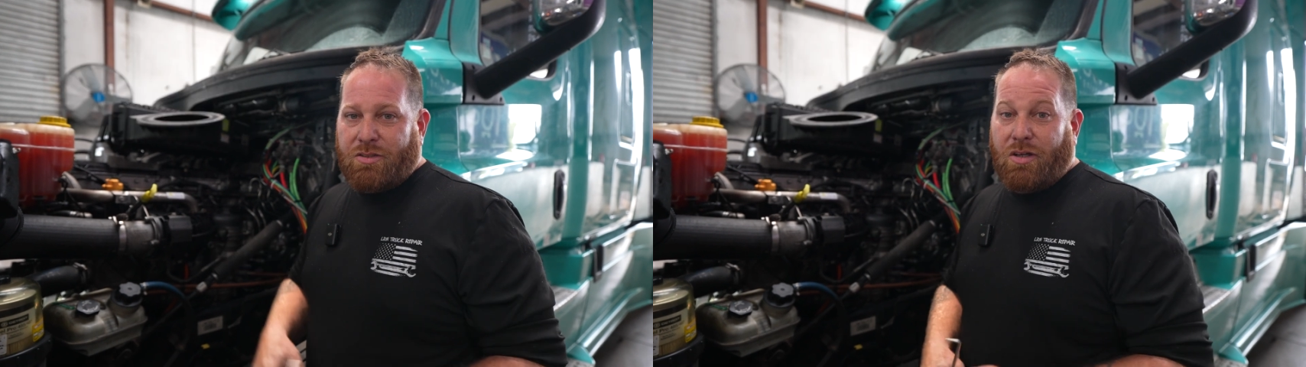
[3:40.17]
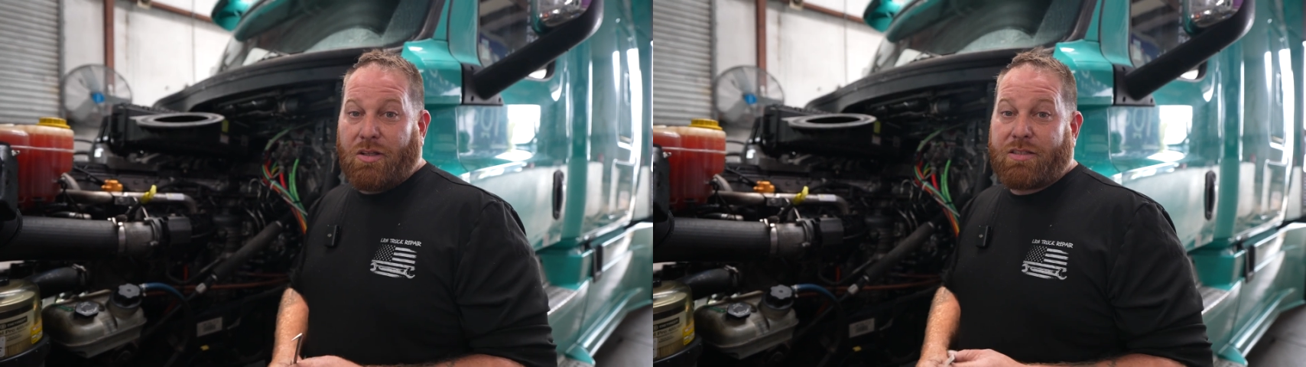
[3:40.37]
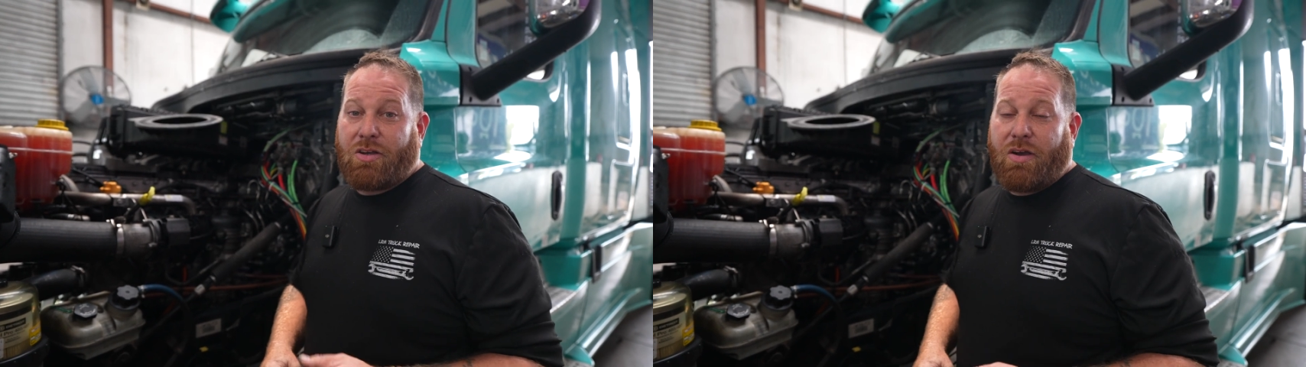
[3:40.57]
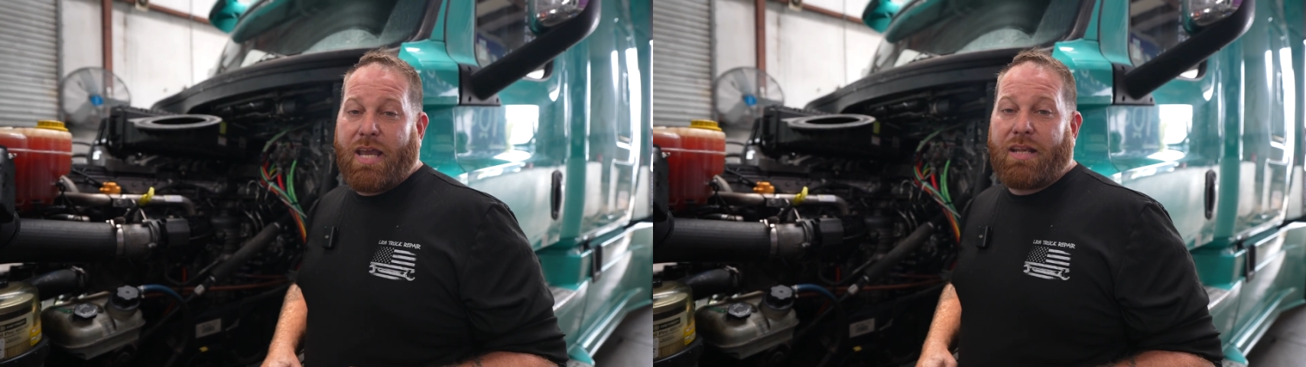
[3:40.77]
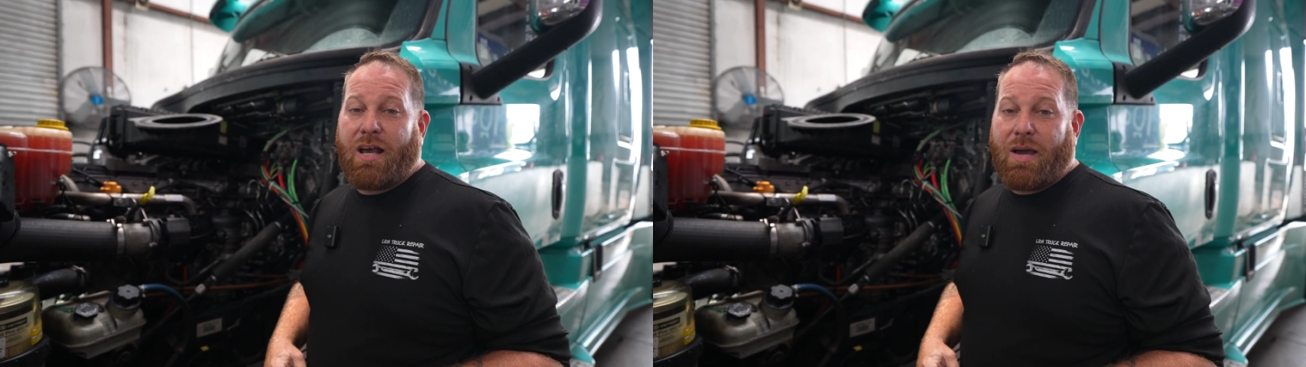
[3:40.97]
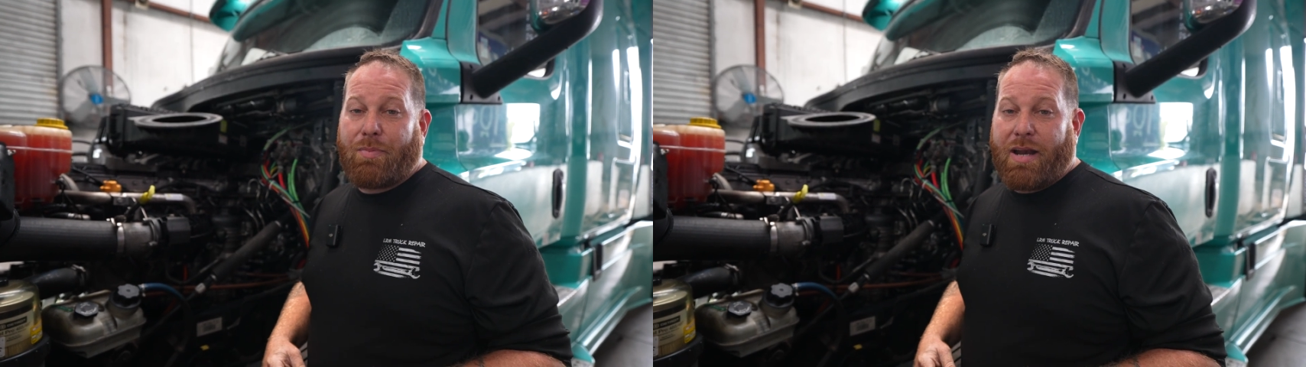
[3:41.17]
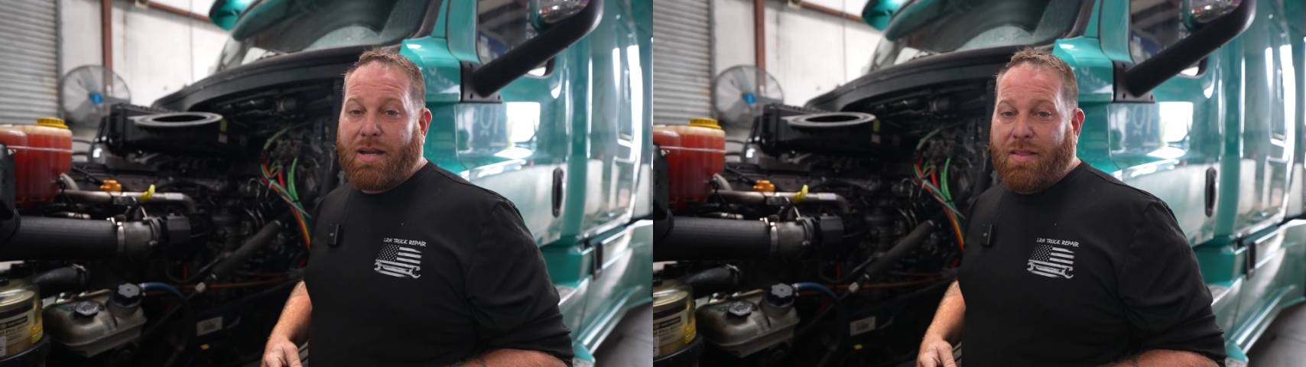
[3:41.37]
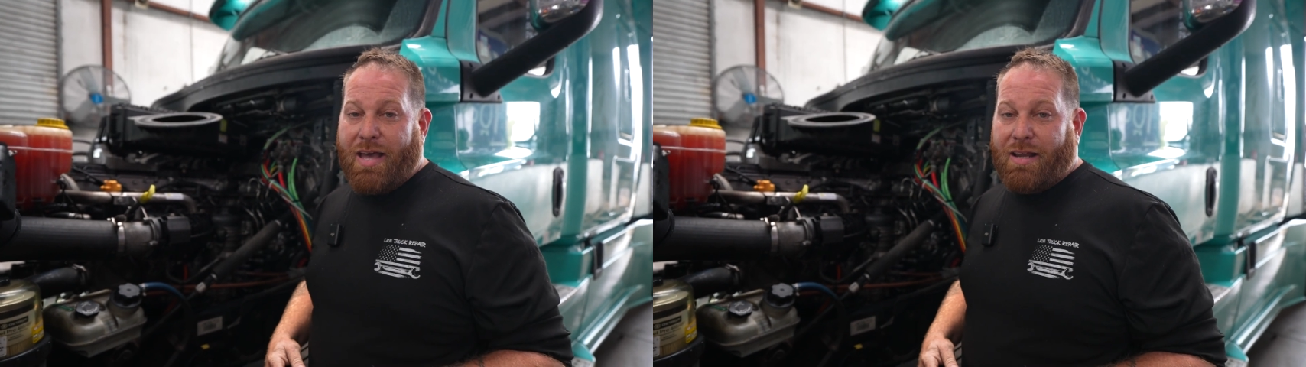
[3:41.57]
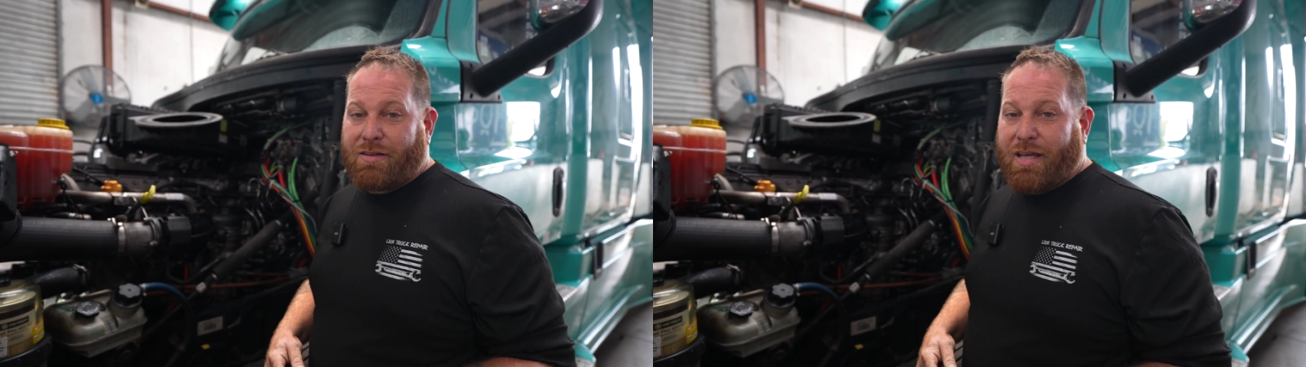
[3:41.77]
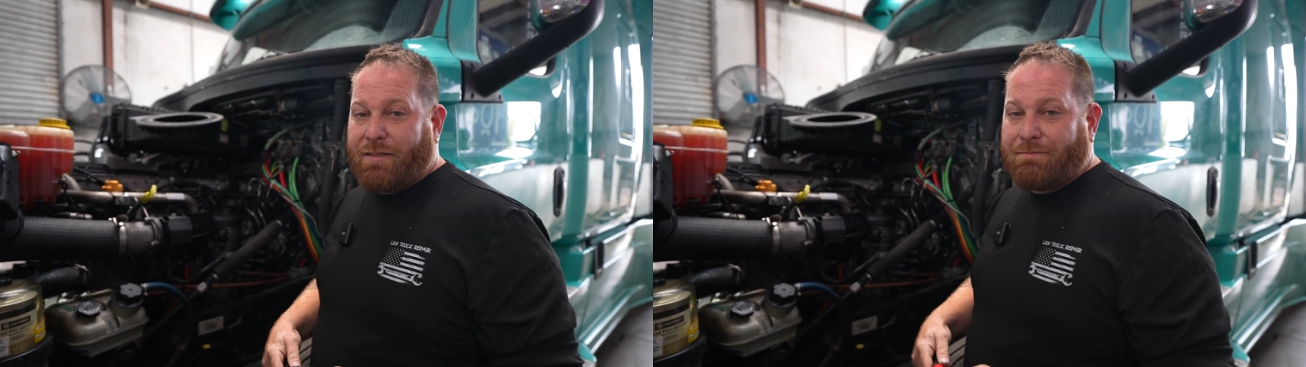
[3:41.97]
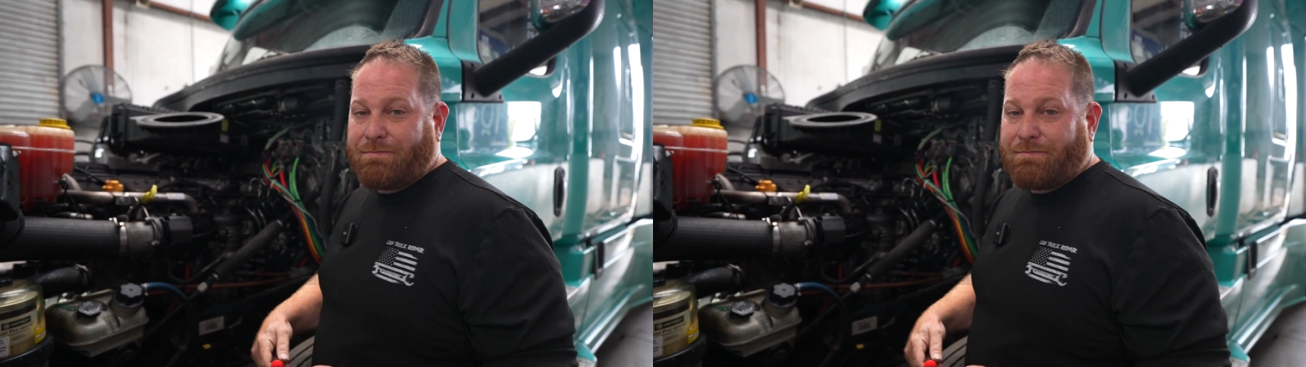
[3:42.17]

So let's go ahead and hop right into that, okay?